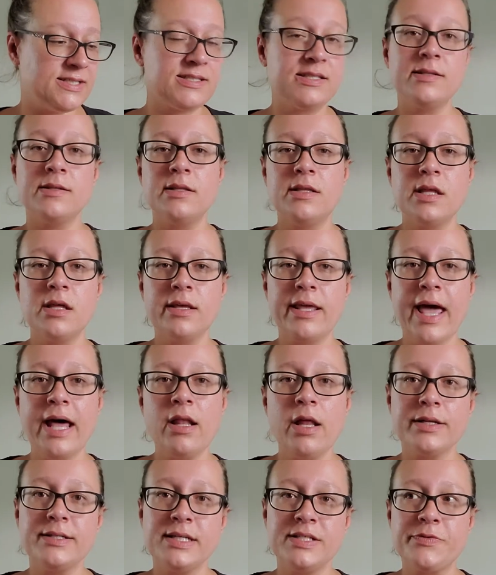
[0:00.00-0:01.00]
the
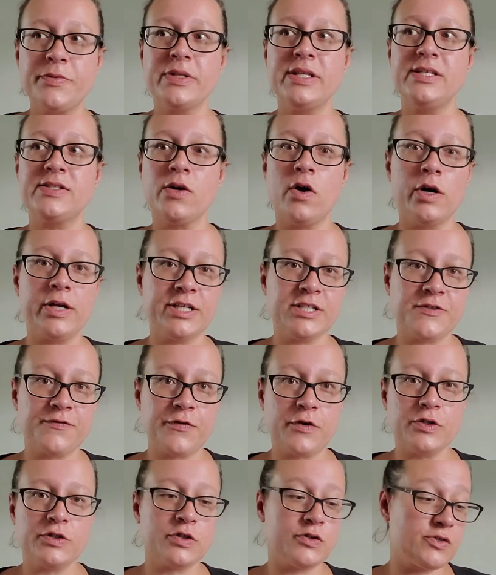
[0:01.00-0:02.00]
catalog does release August
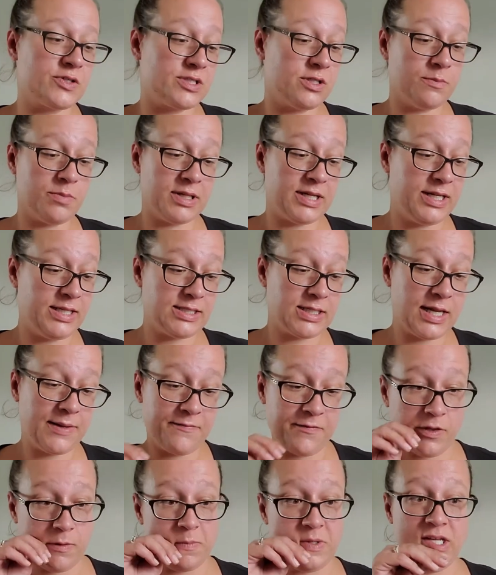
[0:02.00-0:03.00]
1st, so there's still plenty of time
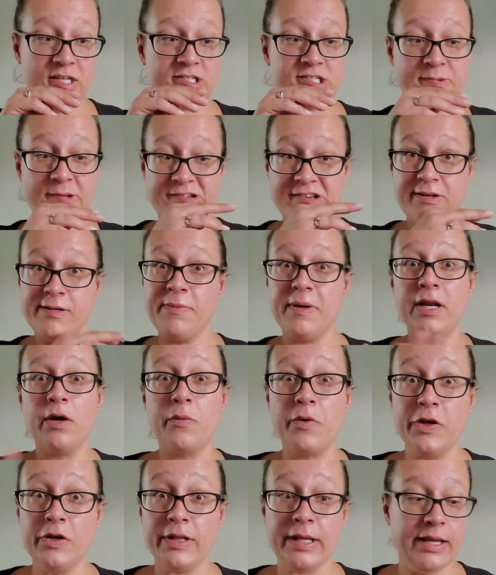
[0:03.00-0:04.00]
for the beach, especially depending on
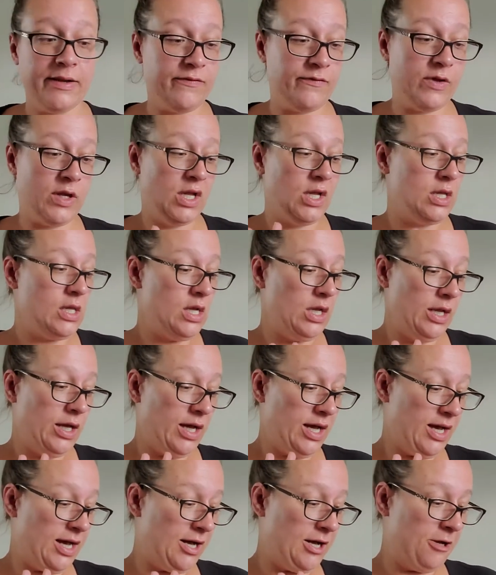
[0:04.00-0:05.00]
where you live.
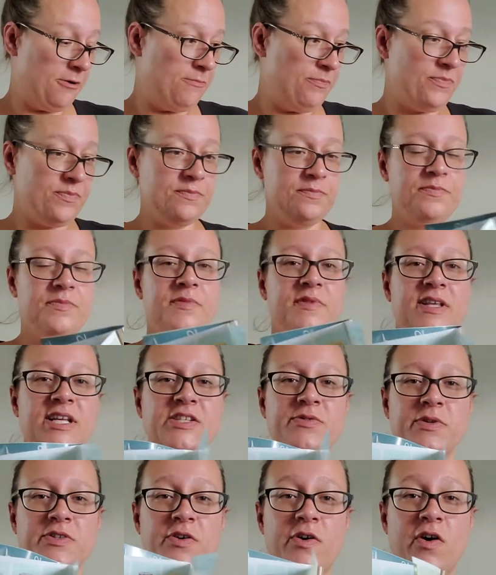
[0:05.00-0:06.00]
These
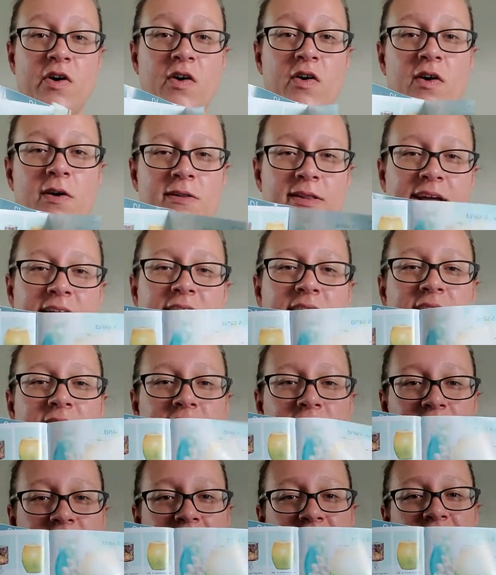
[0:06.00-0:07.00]
ones are all,
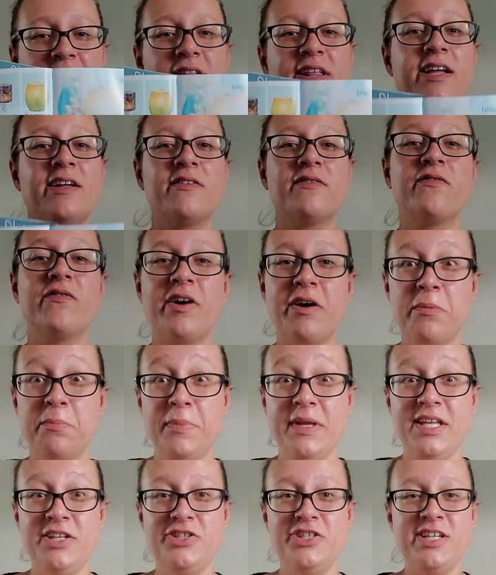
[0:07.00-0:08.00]
like, I feel like very
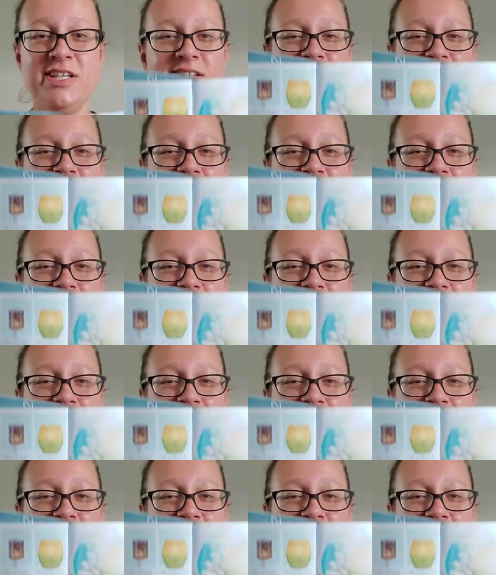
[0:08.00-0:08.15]
beachy,